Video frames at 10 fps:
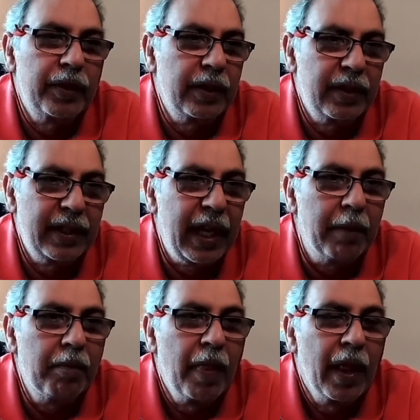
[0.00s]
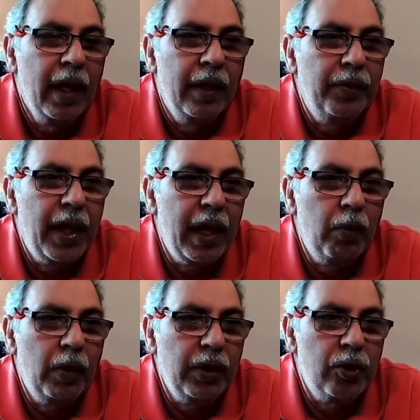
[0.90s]
are the same.
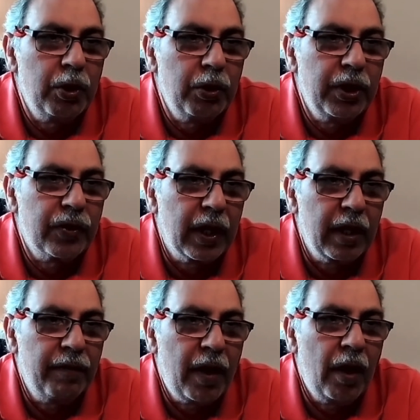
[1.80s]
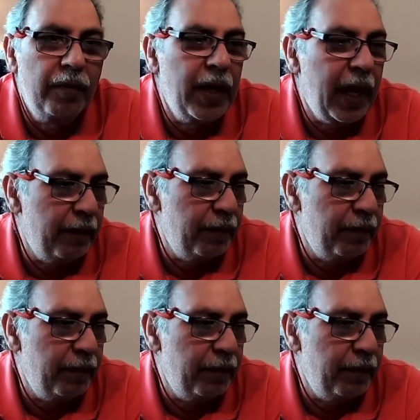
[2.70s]
When the studios get involved, they have